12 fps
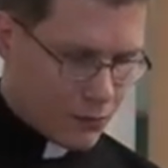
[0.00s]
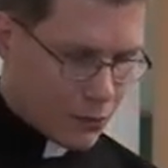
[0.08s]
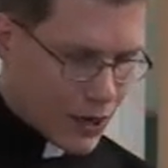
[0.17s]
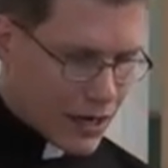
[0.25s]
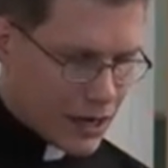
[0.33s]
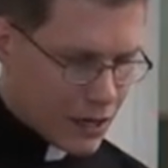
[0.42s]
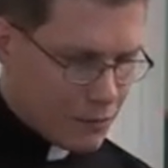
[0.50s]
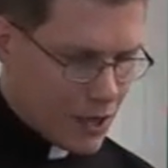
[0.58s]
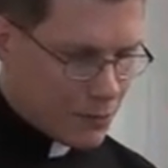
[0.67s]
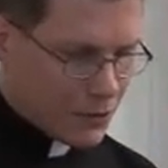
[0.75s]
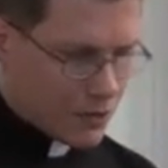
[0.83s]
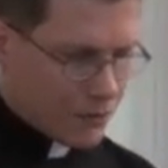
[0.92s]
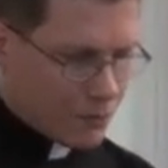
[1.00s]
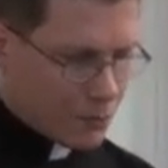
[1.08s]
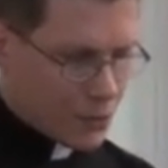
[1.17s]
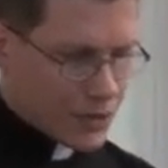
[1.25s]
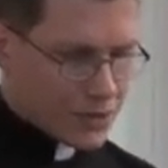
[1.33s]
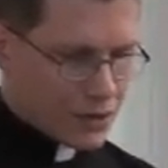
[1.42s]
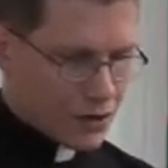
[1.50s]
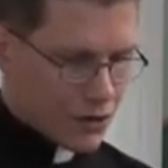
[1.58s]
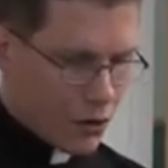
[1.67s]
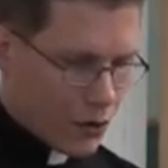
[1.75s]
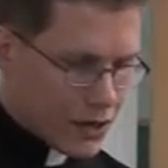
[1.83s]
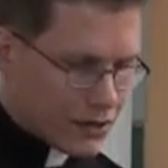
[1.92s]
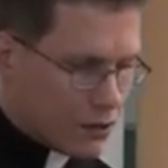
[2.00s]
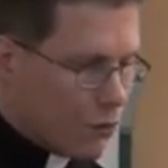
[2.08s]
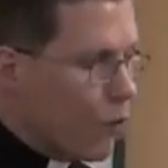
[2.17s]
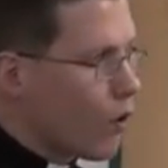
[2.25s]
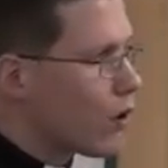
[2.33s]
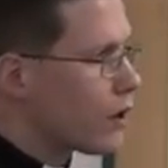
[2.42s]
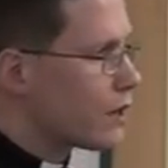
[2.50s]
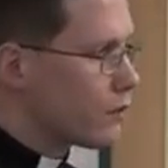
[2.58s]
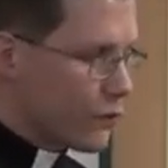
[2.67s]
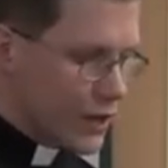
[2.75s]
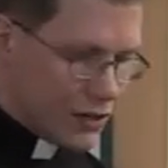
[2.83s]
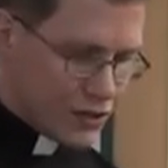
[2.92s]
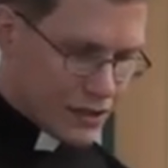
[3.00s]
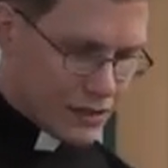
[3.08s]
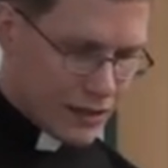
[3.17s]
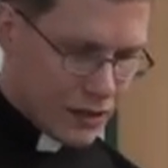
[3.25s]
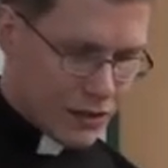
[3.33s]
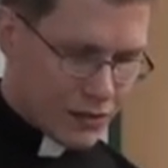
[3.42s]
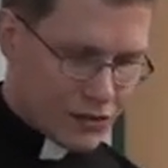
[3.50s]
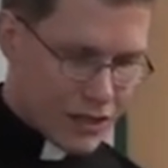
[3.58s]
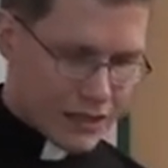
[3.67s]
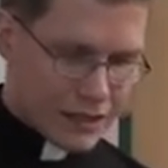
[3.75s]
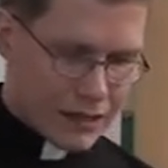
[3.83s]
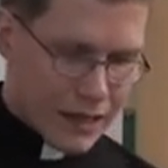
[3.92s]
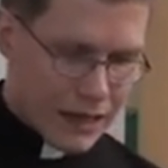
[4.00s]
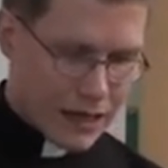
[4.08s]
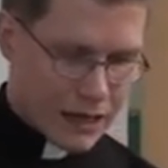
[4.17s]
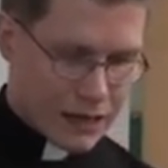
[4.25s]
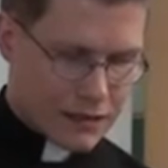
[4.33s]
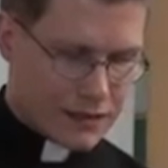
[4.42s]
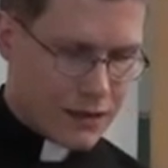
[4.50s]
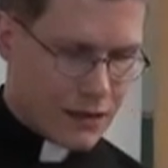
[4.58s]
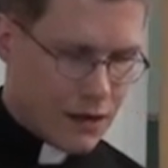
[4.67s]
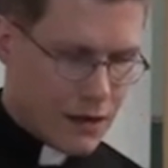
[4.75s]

breaking people out of prison or going to war in regions that aren't just like us,